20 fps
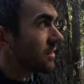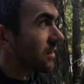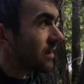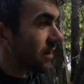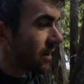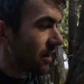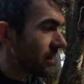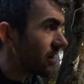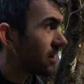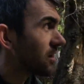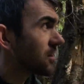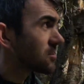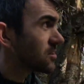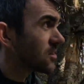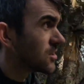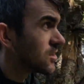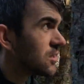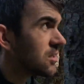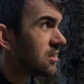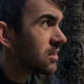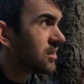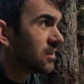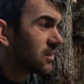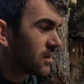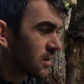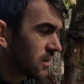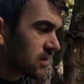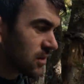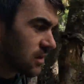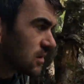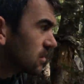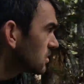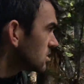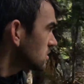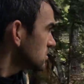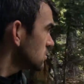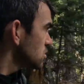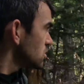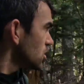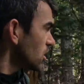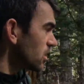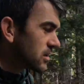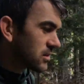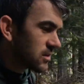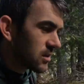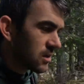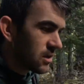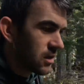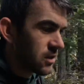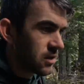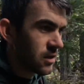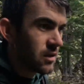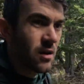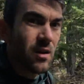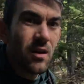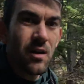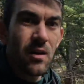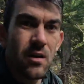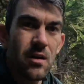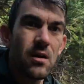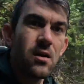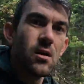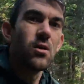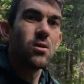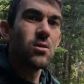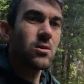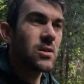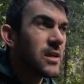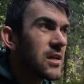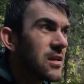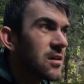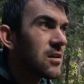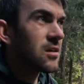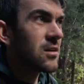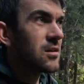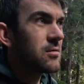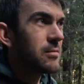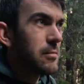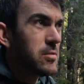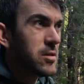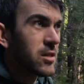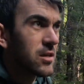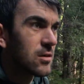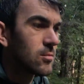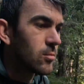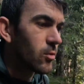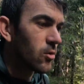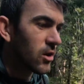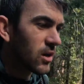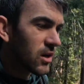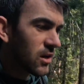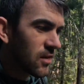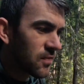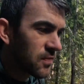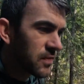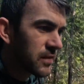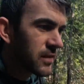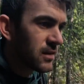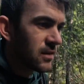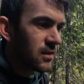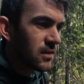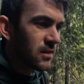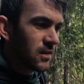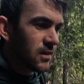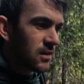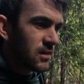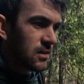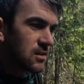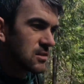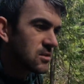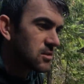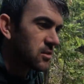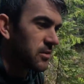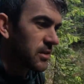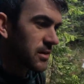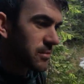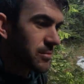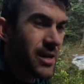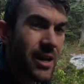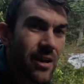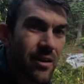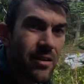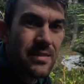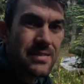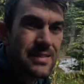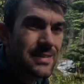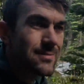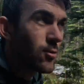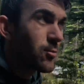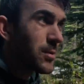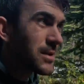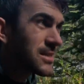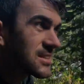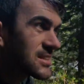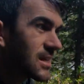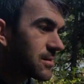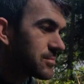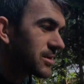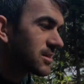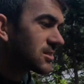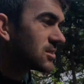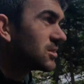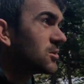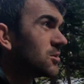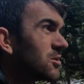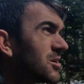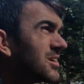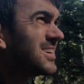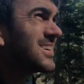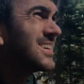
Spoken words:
Yeah, I also chugged a whole liter, maybe a little more, so that I'm carrying some of my stomach too.